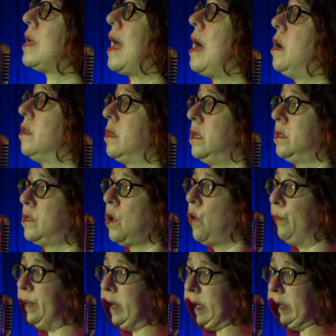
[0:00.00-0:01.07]
out this
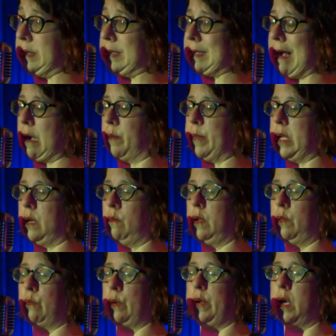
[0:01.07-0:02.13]
opening segment with
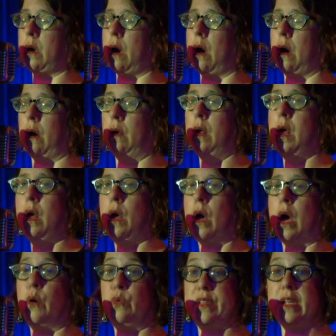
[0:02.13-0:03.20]
what we call,
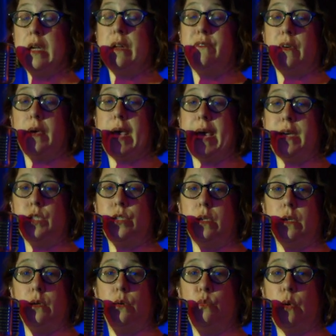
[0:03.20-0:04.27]
uh, with an
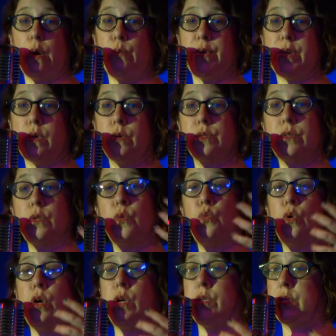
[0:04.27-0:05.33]
invocation, where we use the
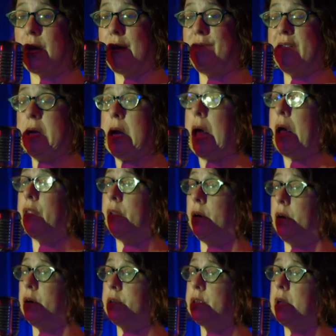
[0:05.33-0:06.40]
words of
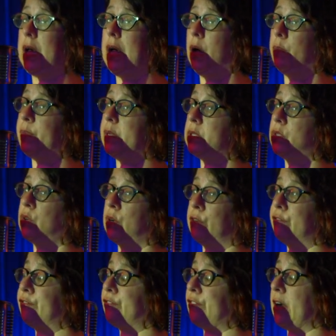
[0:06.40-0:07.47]
another to help us sort of
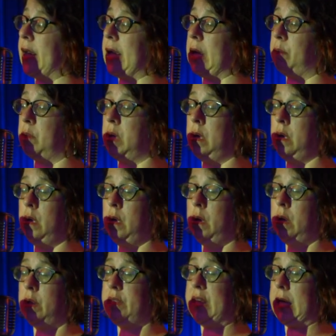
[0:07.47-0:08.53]
frame
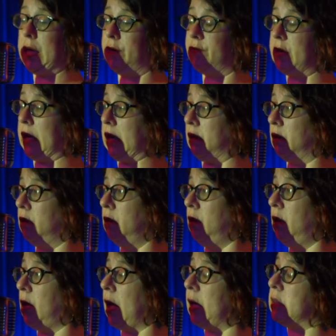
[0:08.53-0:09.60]
the evening.
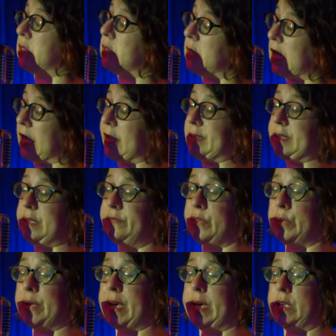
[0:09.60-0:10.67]
And tonight's
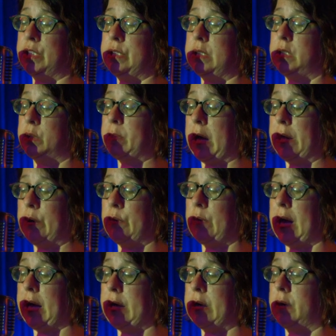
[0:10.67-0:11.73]
invocation is by the
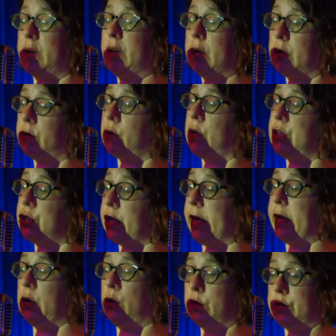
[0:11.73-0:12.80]
writer Kilroy
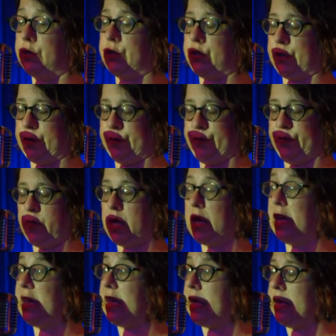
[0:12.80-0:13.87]
J. Oldster,
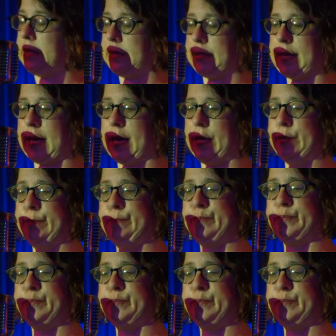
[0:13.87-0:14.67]
and he said,